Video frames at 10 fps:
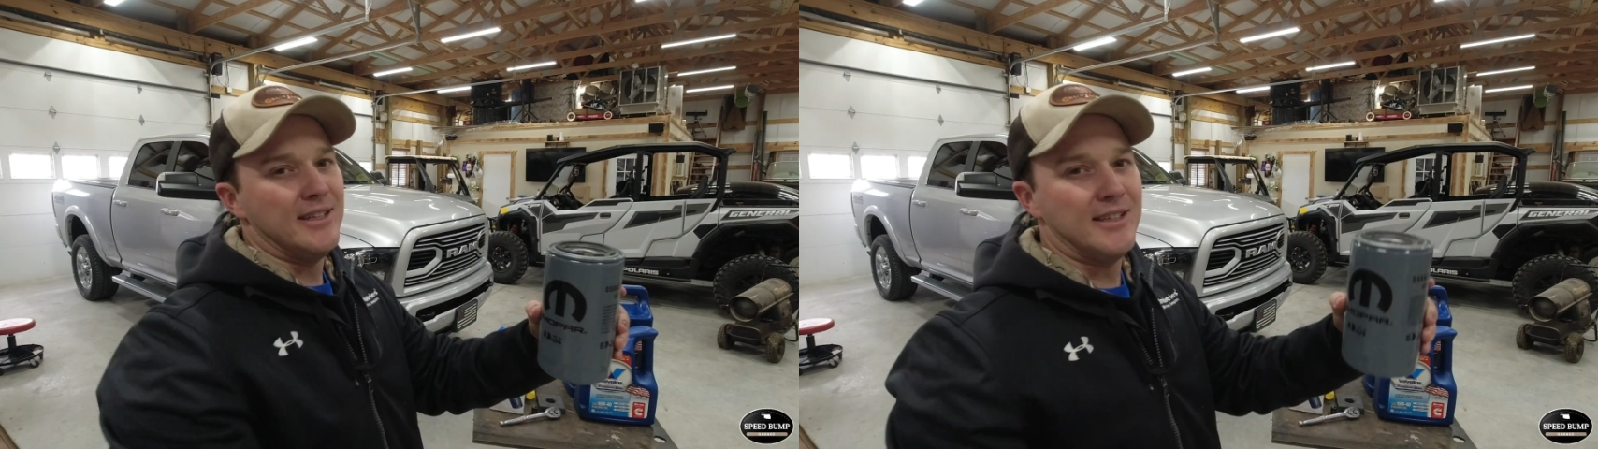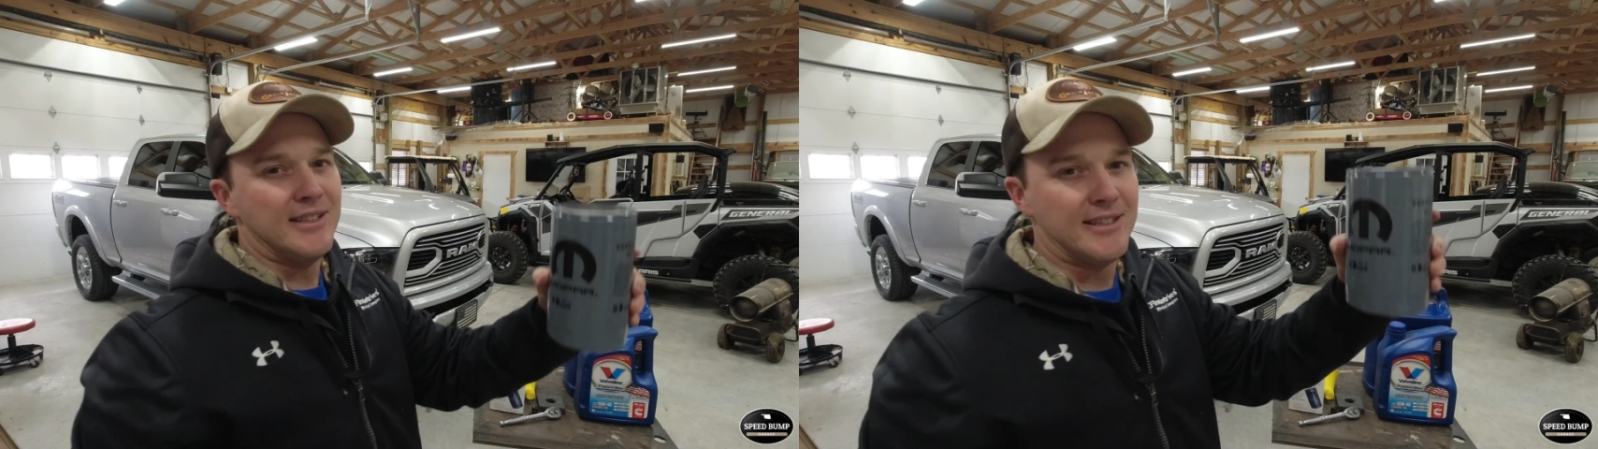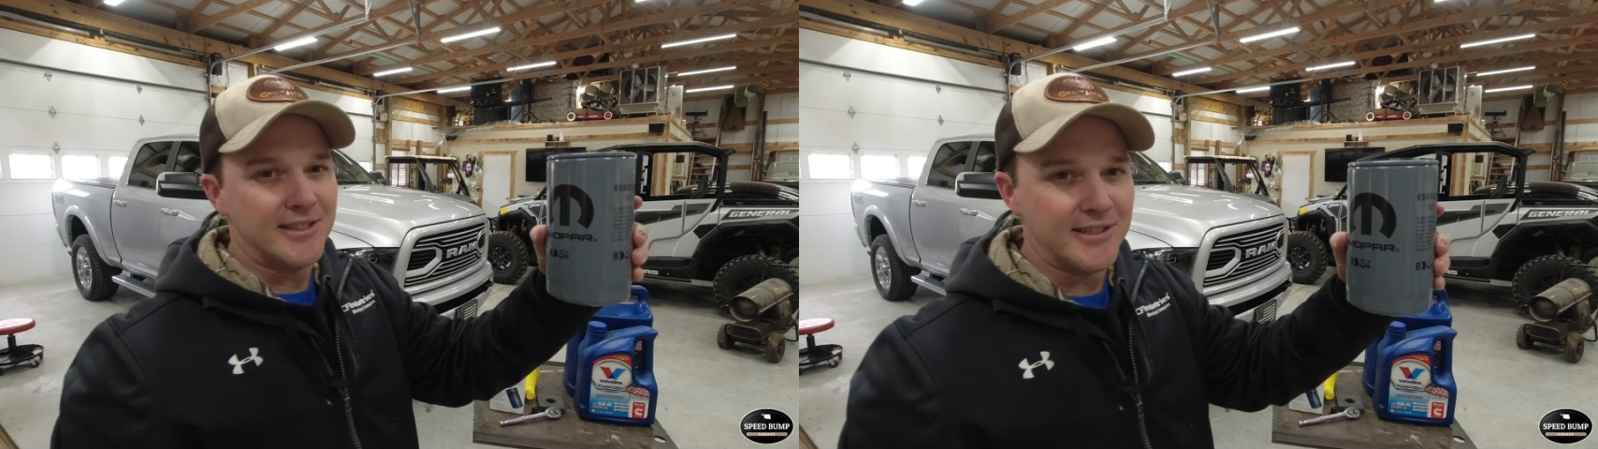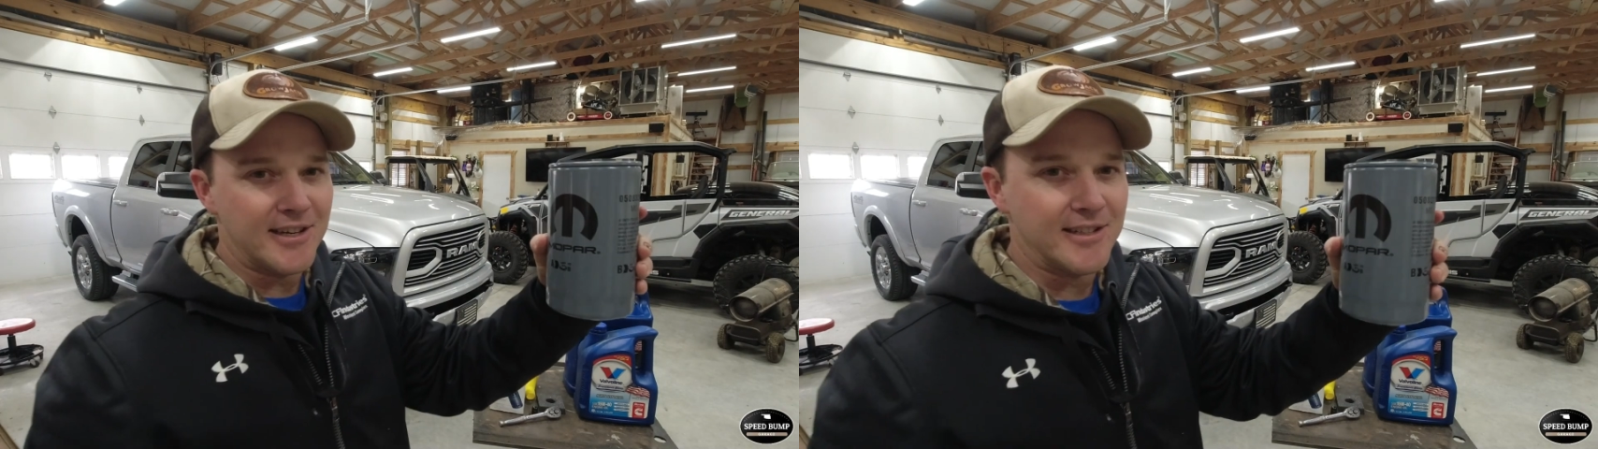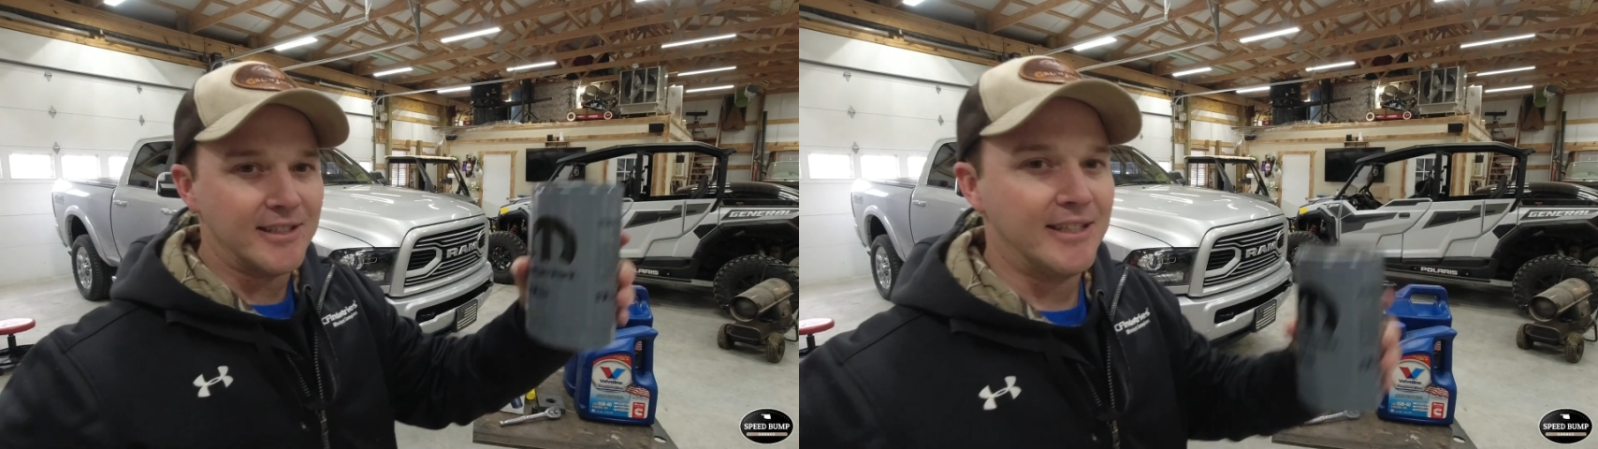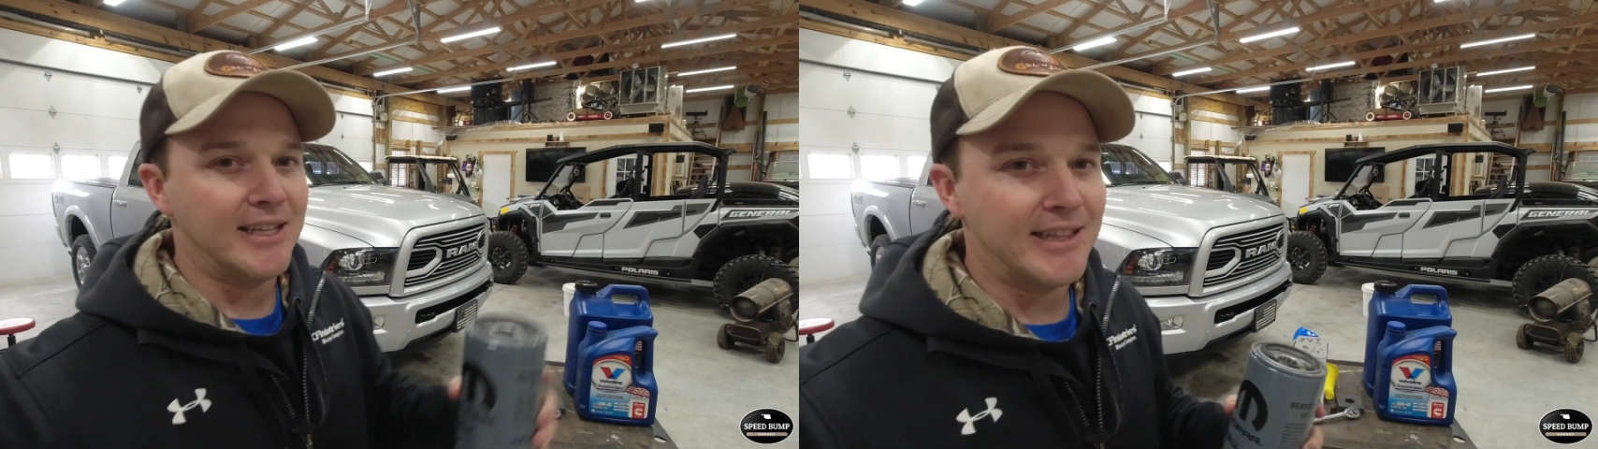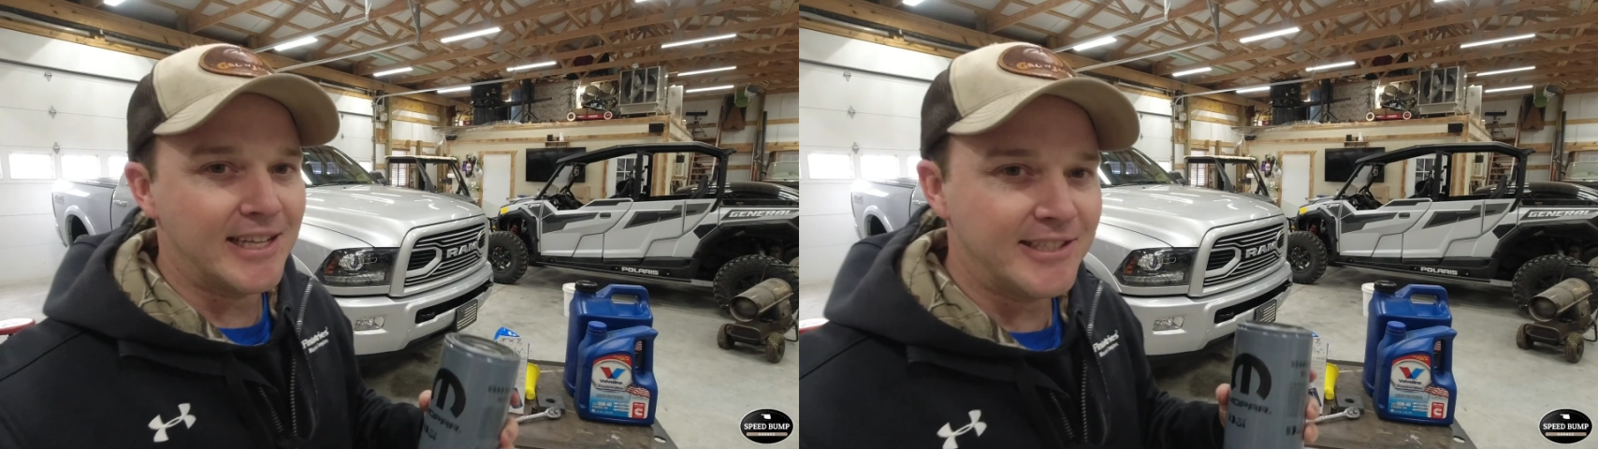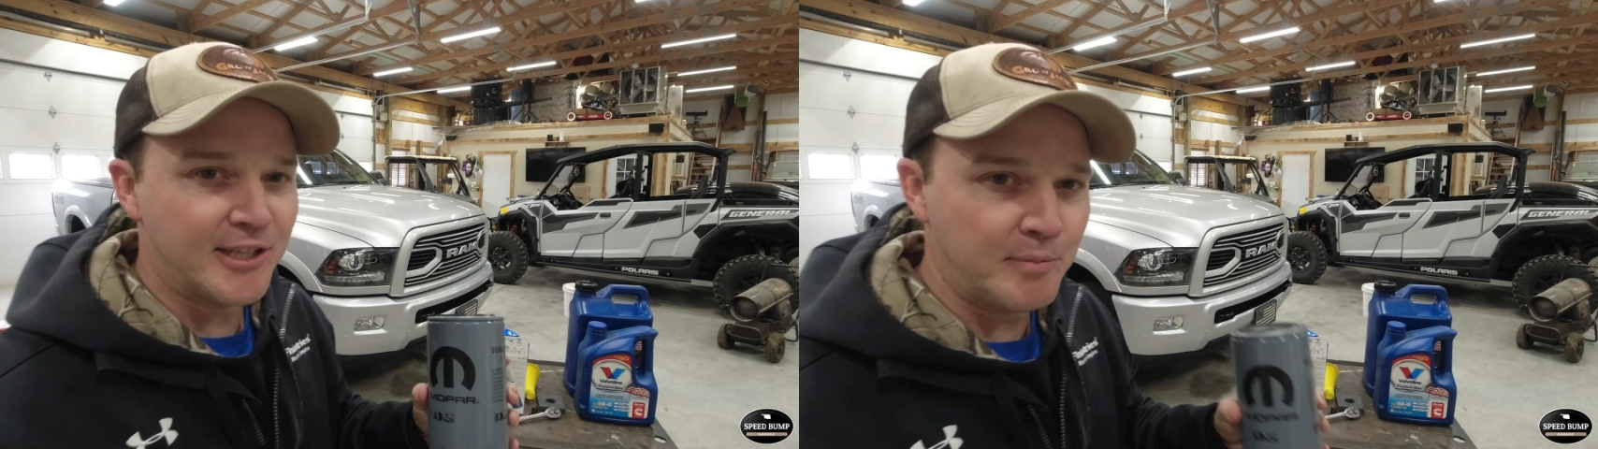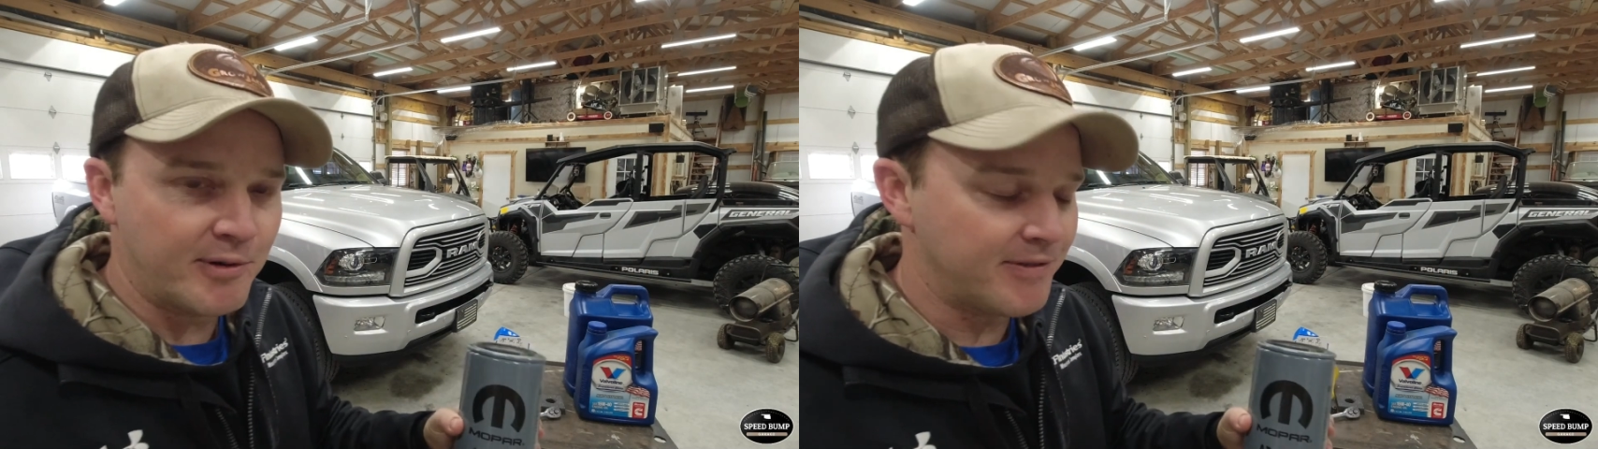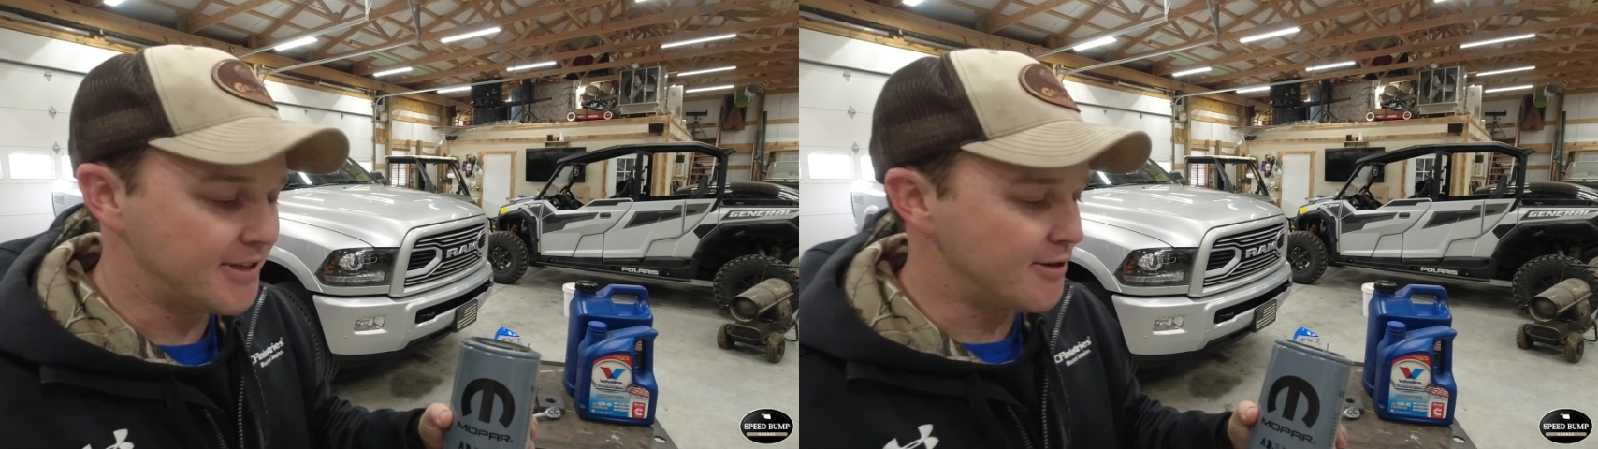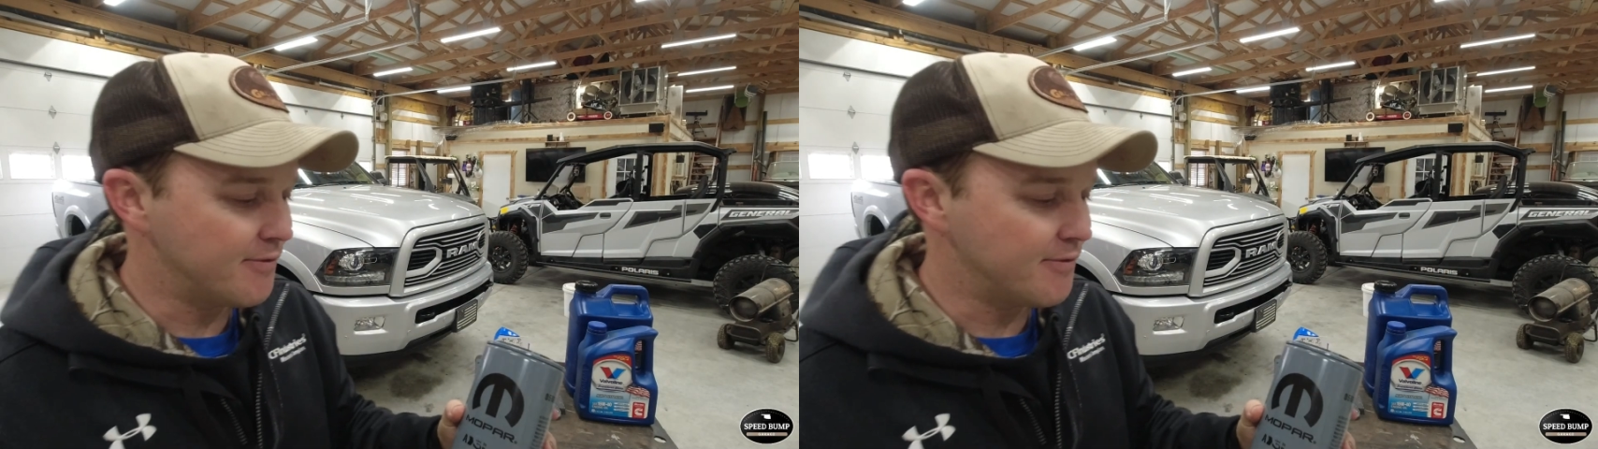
and install it. And that's going to prevent